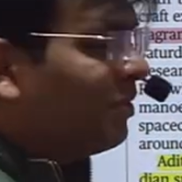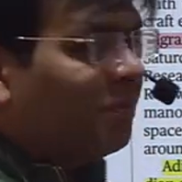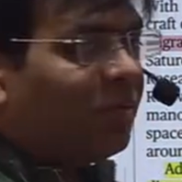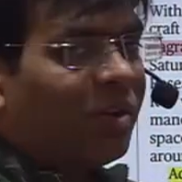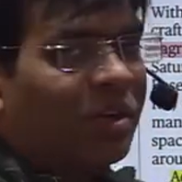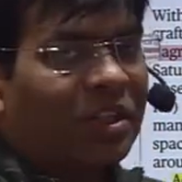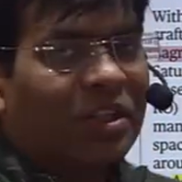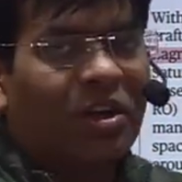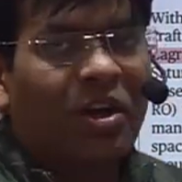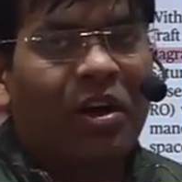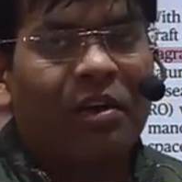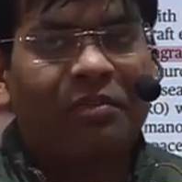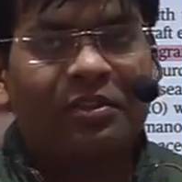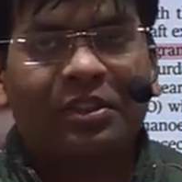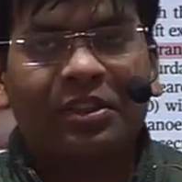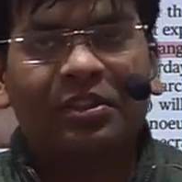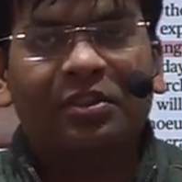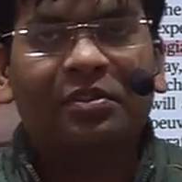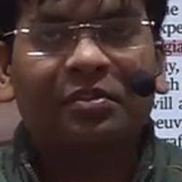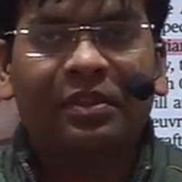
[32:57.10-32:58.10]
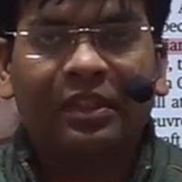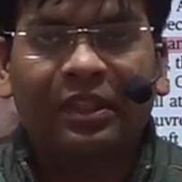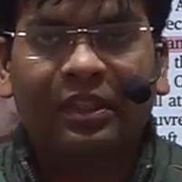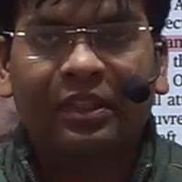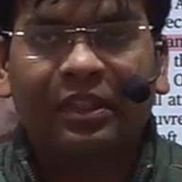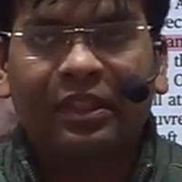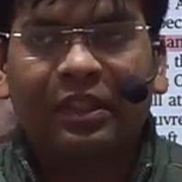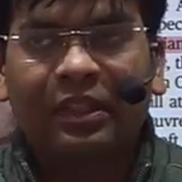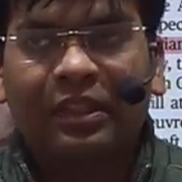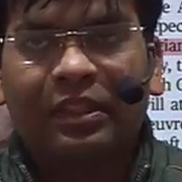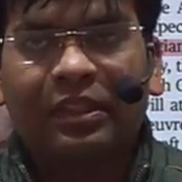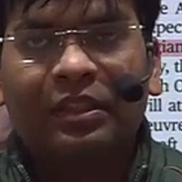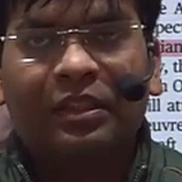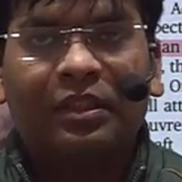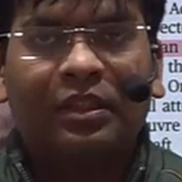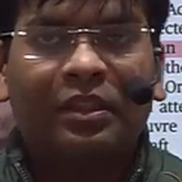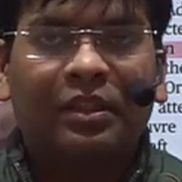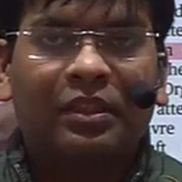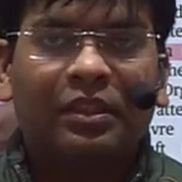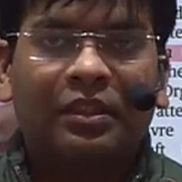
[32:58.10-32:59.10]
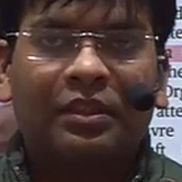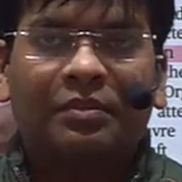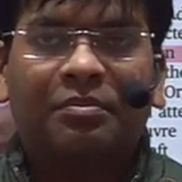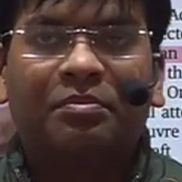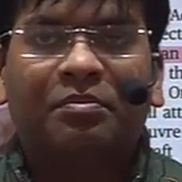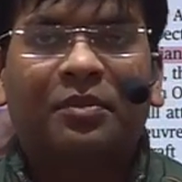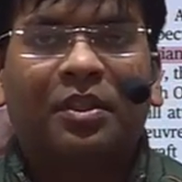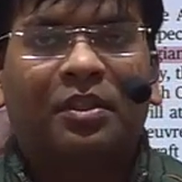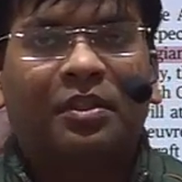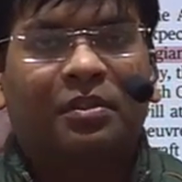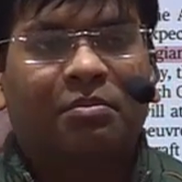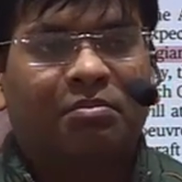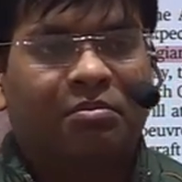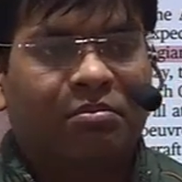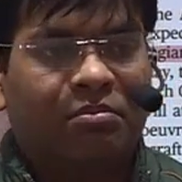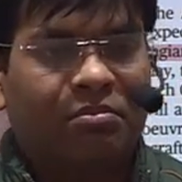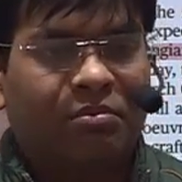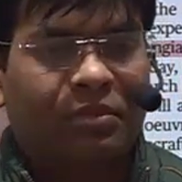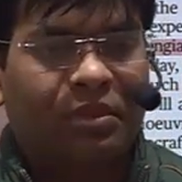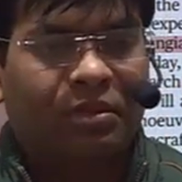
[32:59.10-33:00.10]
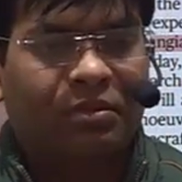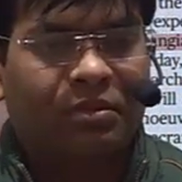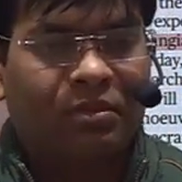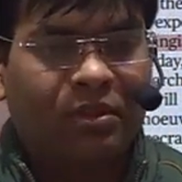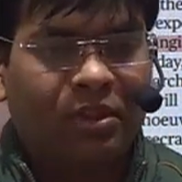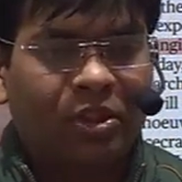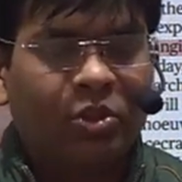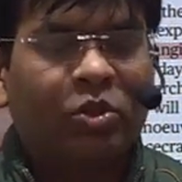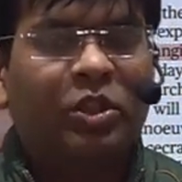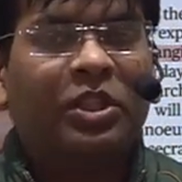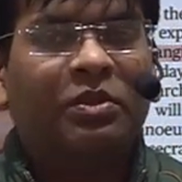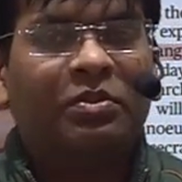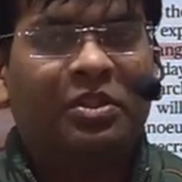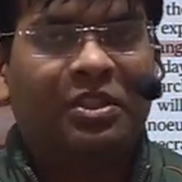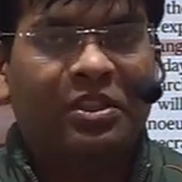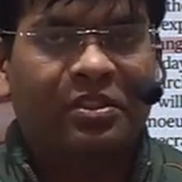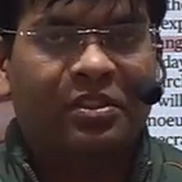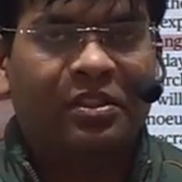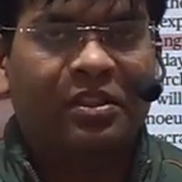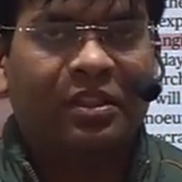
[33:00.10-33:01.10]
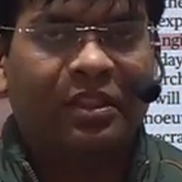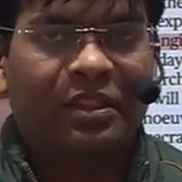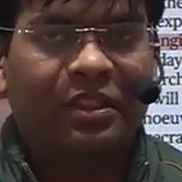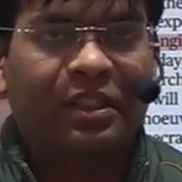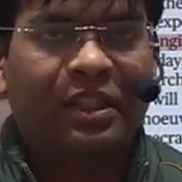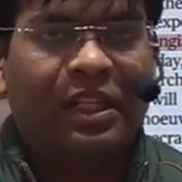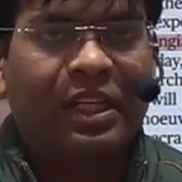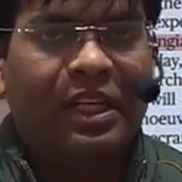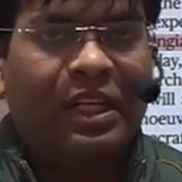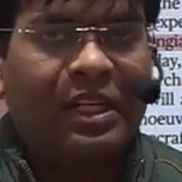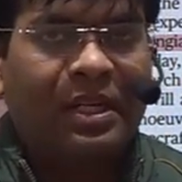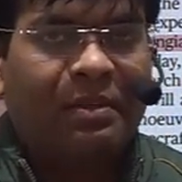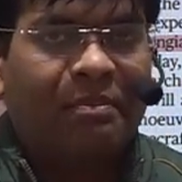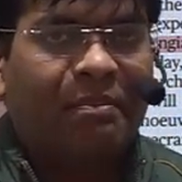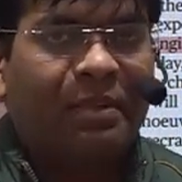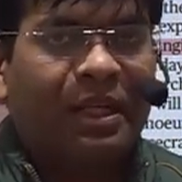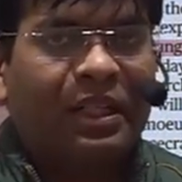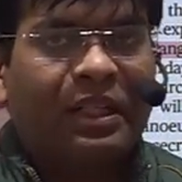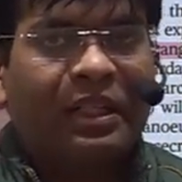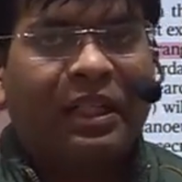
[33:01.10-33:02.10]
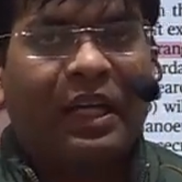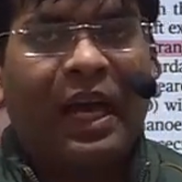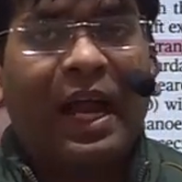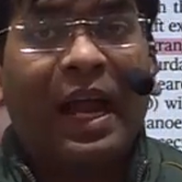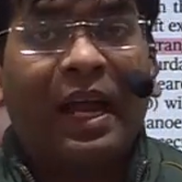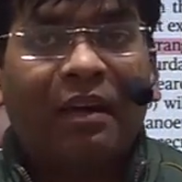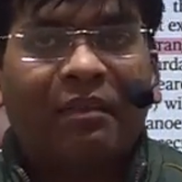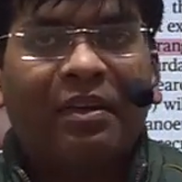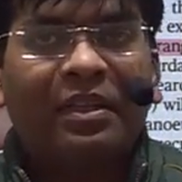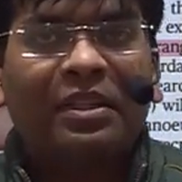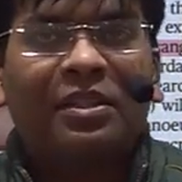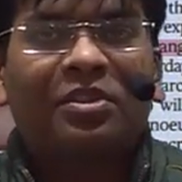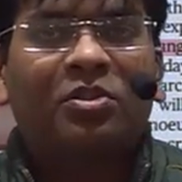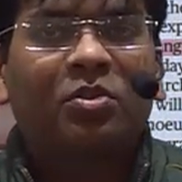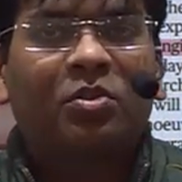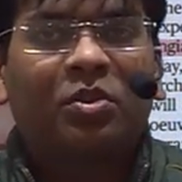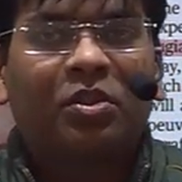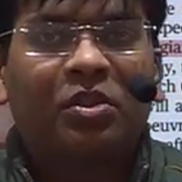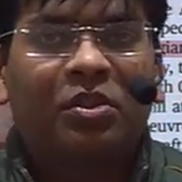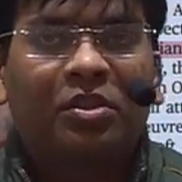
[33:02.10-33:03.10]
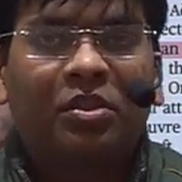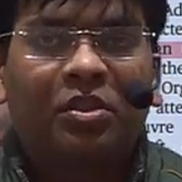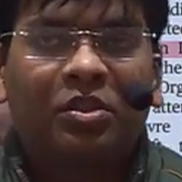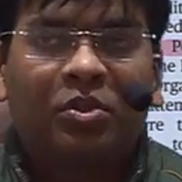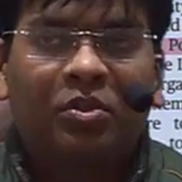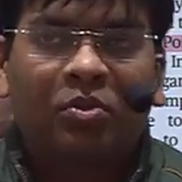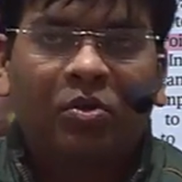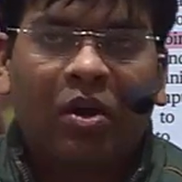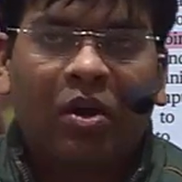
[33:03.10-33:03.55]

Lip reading: for the observing the universe, but L1 is good to